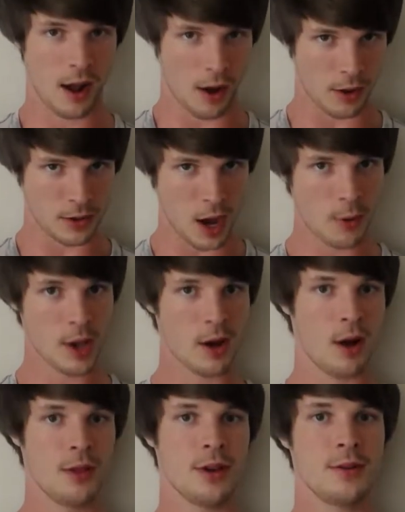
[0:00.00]
Knowing
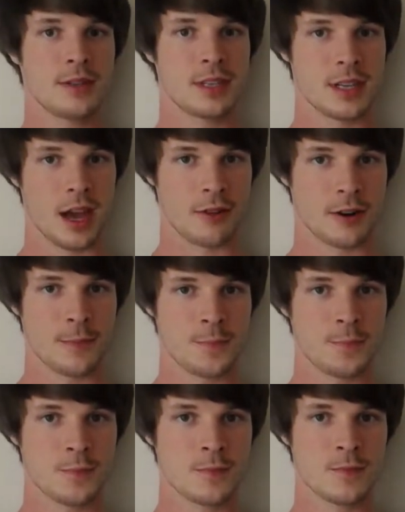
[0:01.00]
all those
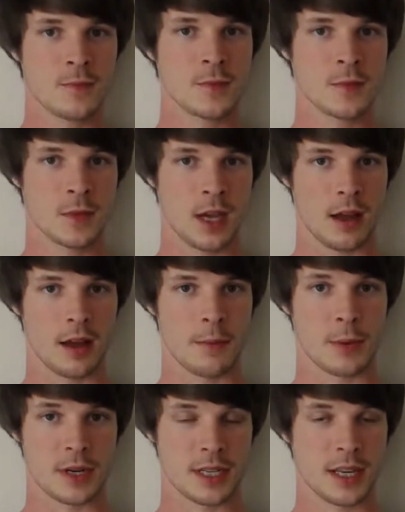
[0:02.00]
together,
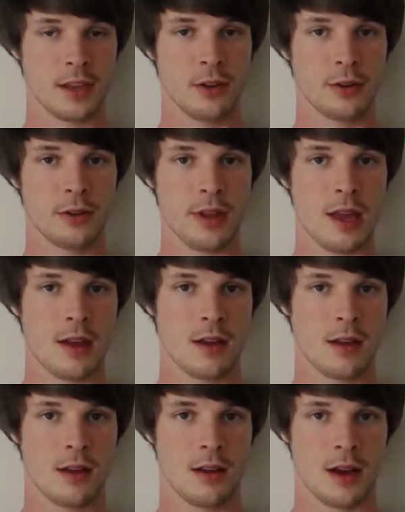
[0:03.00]
particularly
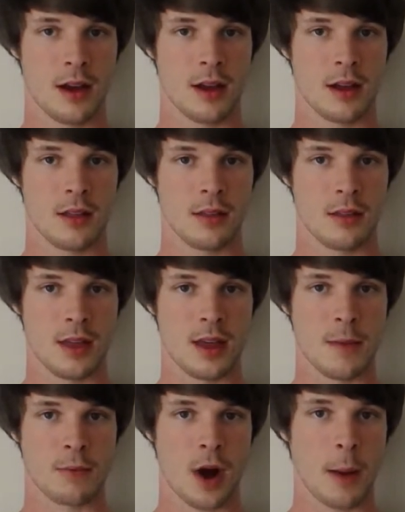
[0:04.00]

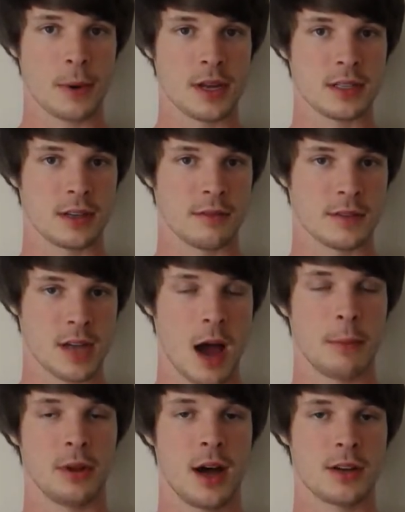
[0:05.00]
the properties of
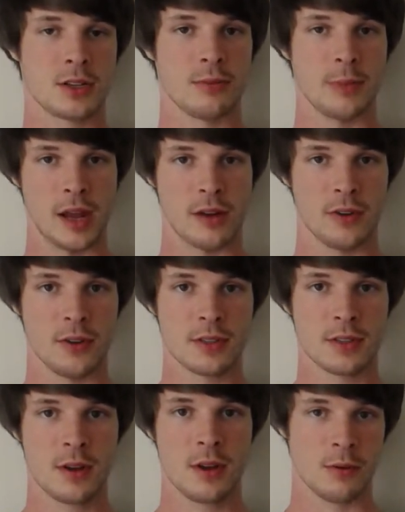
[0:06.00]
topological
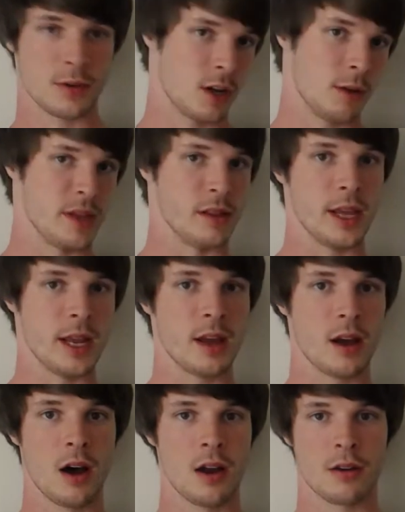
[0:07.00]
manifolds, which I'll be
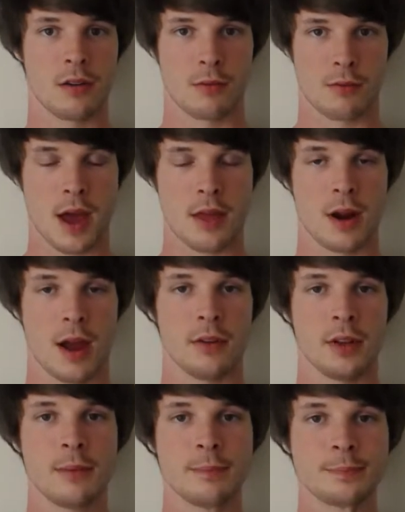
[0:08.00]
leaning on rather
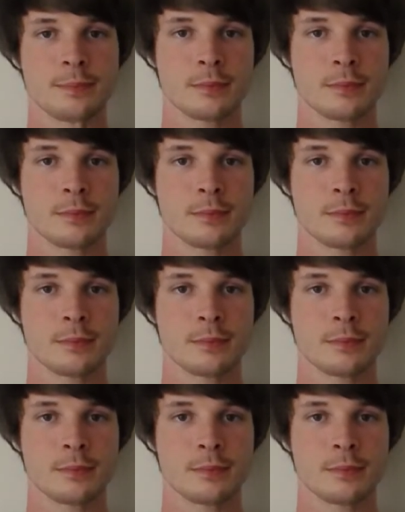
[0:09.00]
heavily,